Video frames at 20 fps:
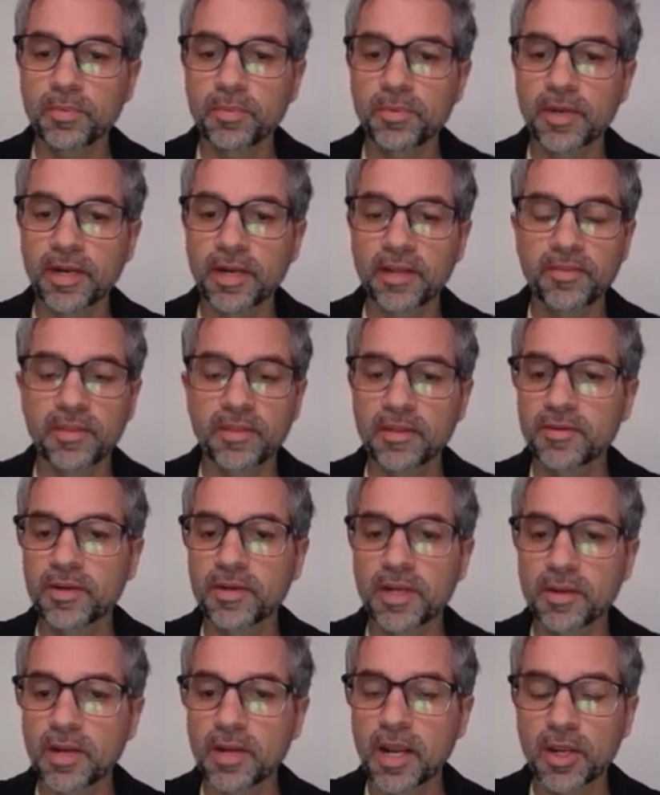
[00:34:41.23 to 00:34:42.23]
and I think they've done
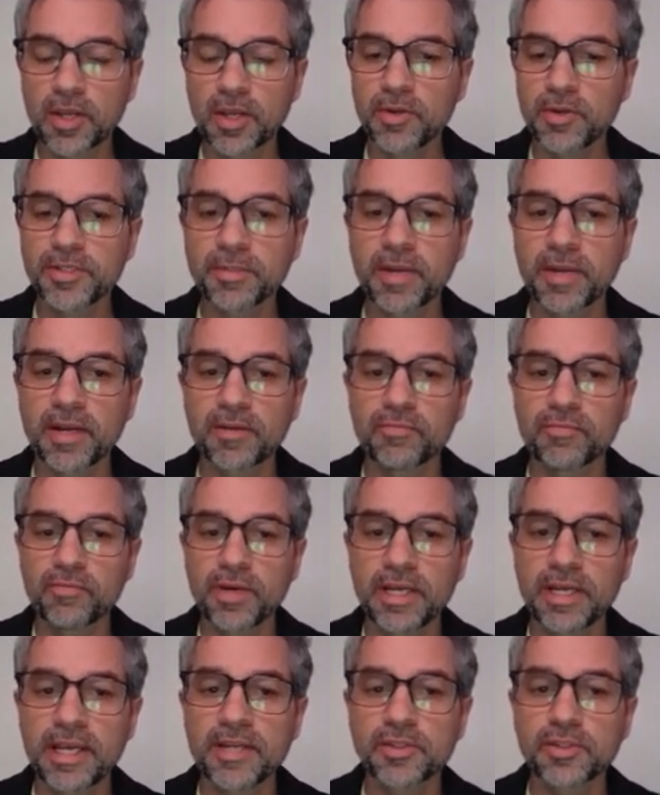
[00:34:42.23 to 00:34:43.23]
a huge amount of
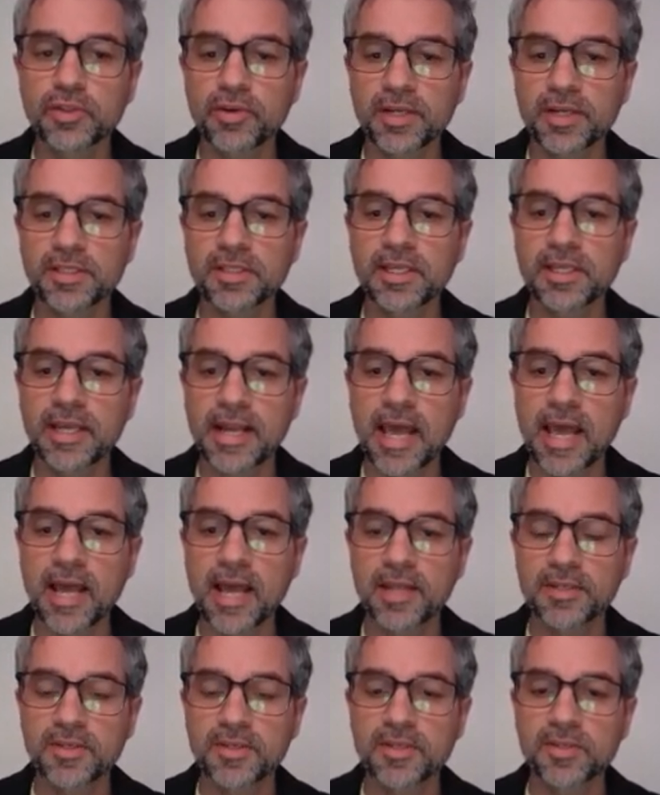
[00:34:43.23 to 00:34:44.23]
really interesting
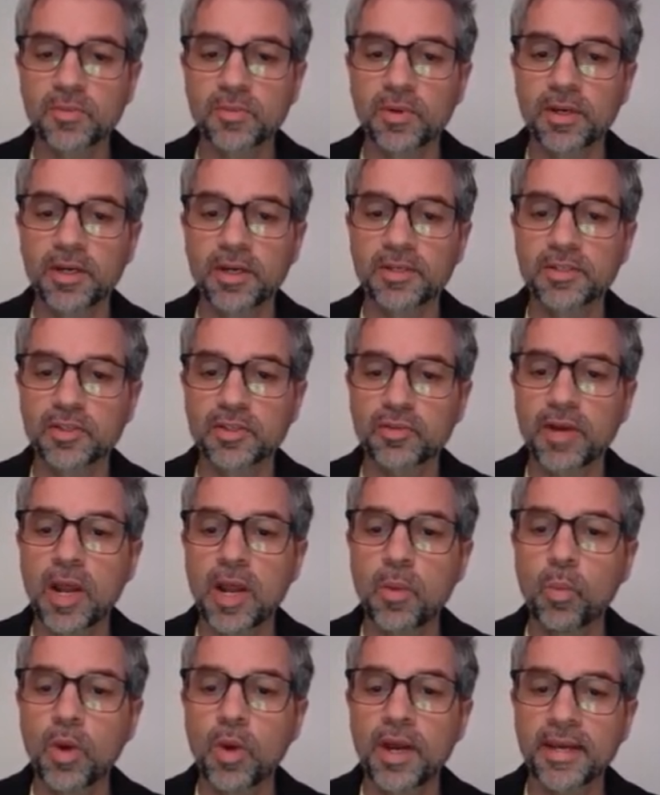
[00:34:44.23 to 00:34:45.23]
analysis work to try and
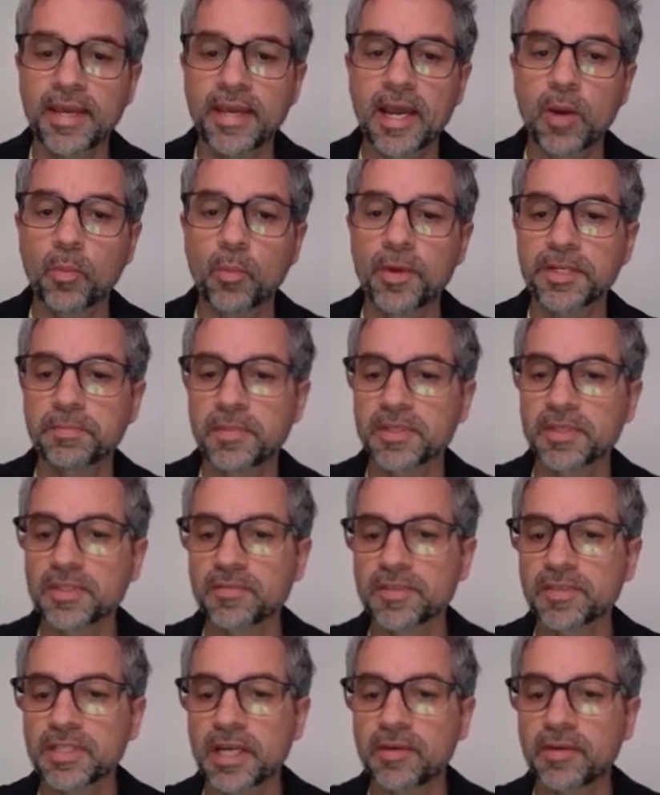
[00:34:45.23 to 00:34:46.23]
work out which bits of
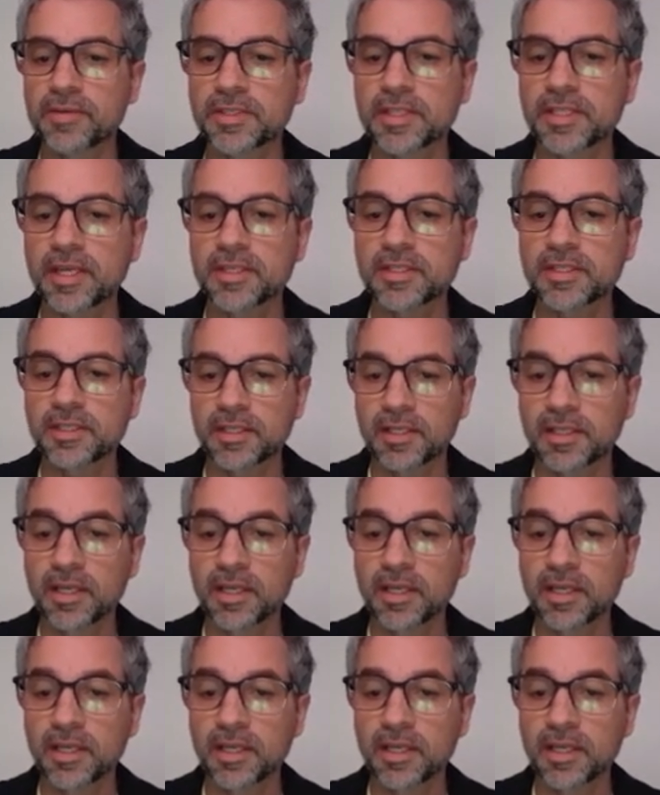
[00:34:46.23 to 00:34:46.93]
Cirencester